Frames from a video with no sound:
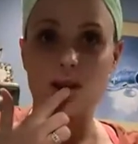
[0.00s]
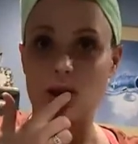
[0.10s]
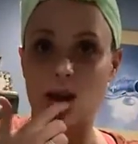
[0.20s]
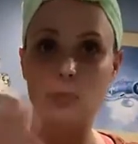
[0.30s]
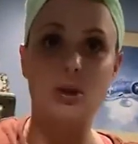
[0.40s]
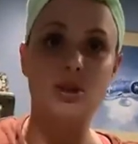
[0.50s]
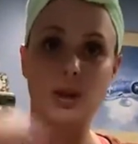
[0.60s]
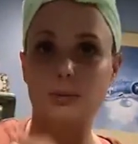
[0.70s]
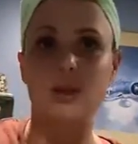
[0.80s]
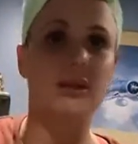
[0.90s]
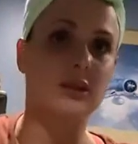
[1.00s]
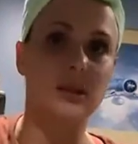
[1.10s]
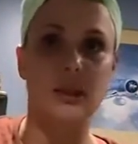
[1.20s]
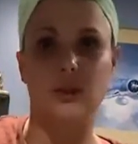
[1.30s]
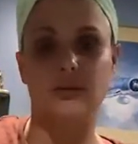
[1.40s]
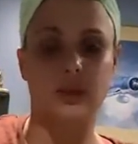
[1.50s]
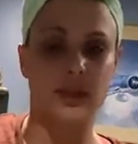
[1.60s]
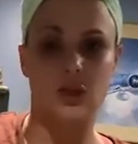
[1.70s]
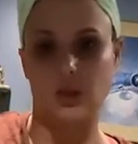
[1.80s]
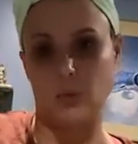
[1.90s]
Like even Burt's Bees,
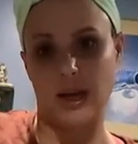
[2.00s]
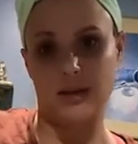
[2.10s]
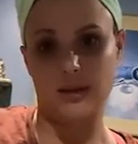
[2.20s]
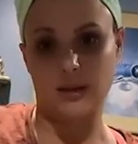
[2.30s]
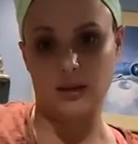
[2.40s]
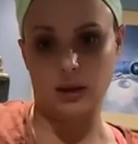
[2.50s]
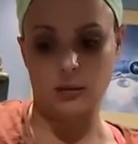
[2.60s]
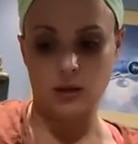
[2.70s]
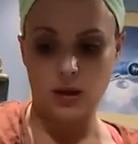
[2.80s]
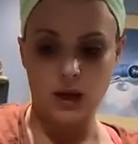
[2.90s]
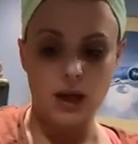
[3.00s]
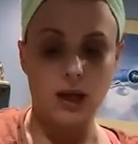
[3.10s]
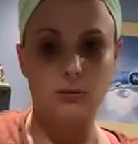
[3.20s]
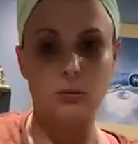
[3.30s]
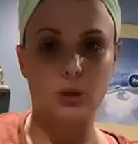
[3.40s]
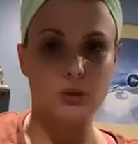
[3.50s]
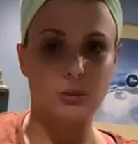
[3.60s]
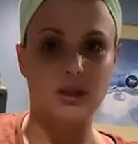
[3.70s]
I like the mintiness of it, but I feel like